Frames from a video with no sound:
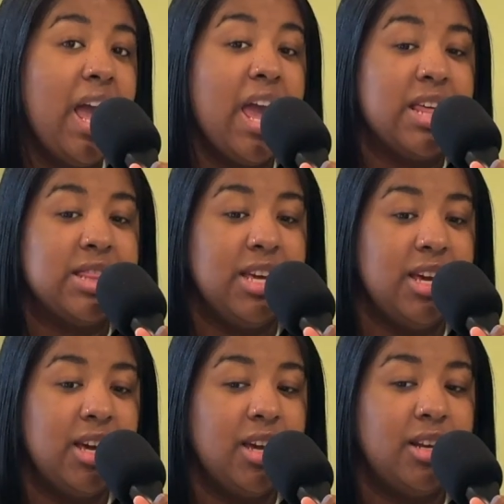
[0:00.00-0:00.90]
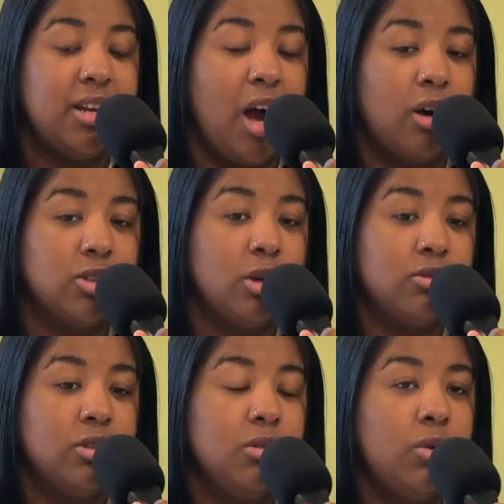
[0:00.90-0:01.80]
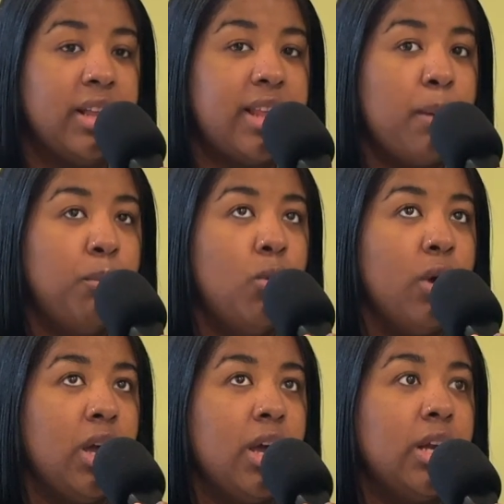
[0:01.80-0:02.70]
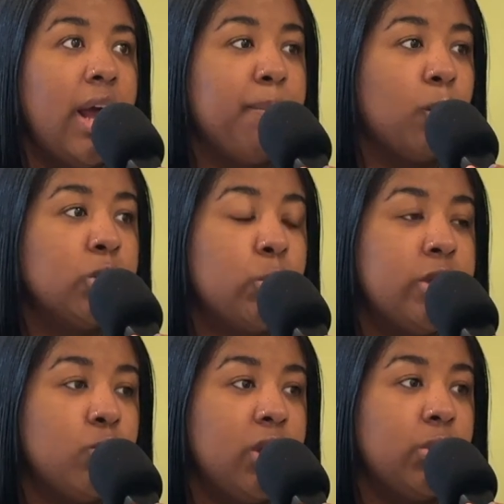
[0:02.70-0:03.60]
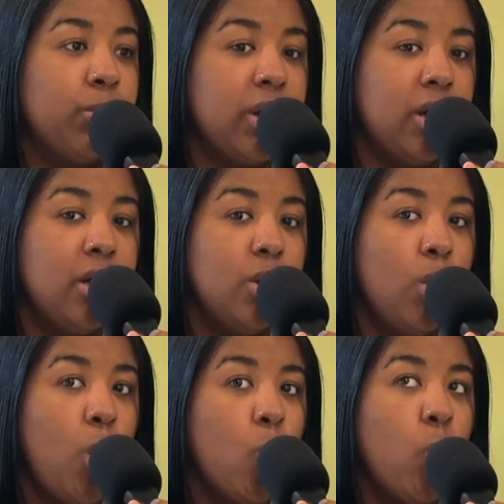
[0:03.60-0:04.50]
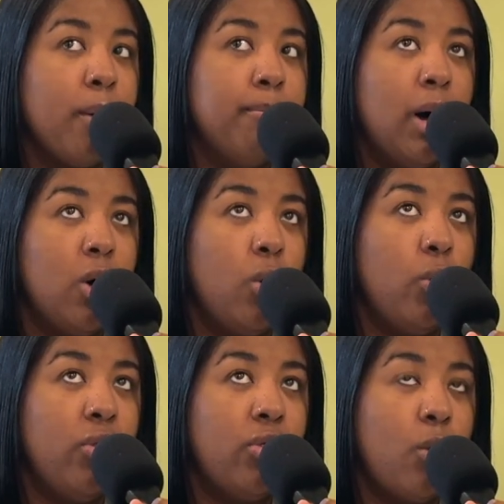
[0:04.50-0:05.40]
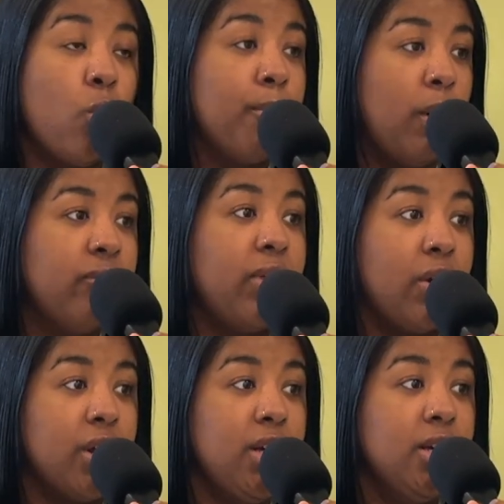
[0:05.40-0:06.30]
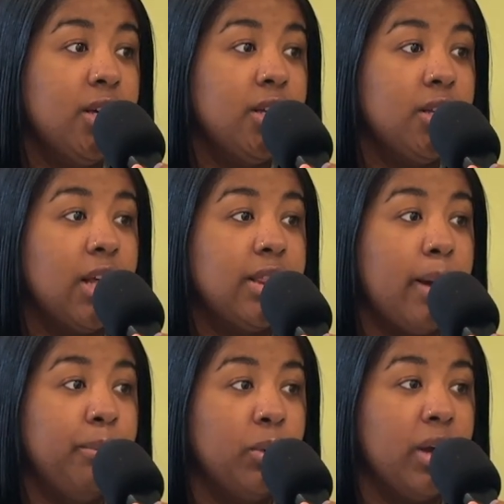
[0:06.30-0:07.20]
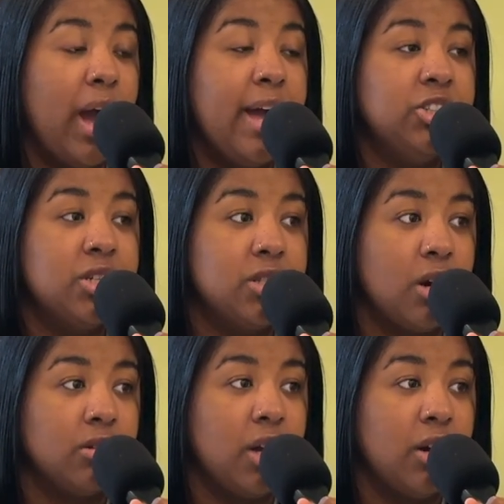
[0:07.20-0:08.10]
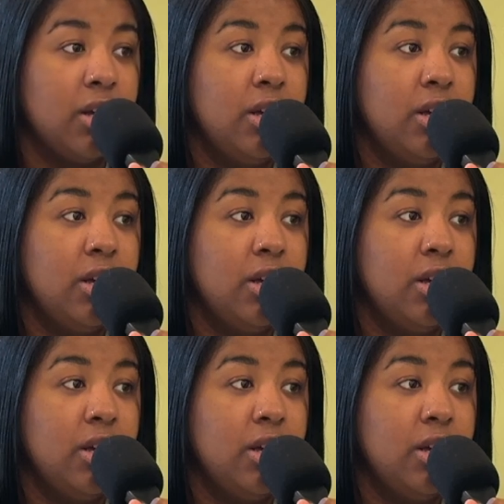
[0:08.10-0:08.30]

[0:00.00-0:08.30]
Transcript: And then also too, at that point in April 2023, we're both 30 at that point. I had just turned 30.